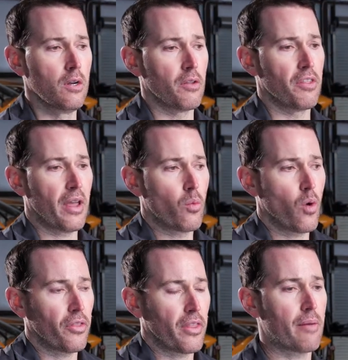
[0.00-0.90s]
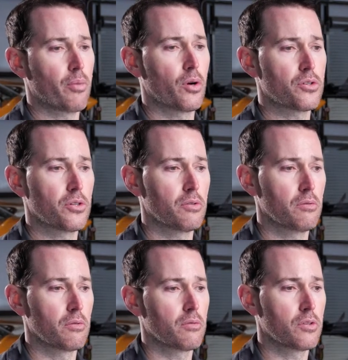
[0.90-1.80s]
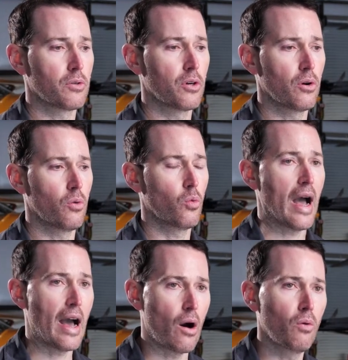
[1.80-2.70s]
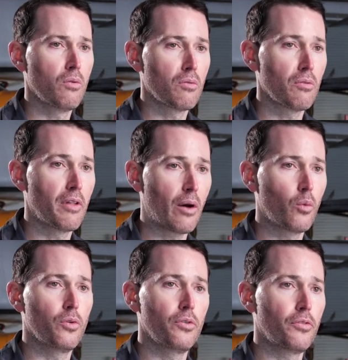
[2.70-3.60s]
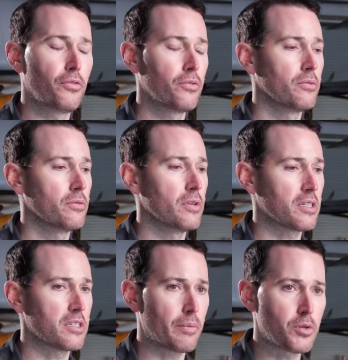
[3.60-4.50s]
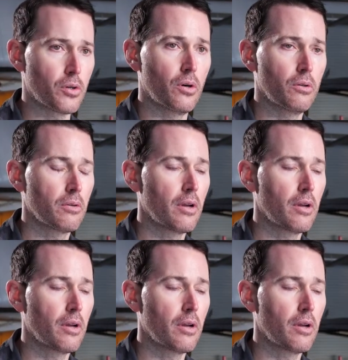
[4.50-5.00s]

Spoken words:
they want that person to go, wow, that was exceptional.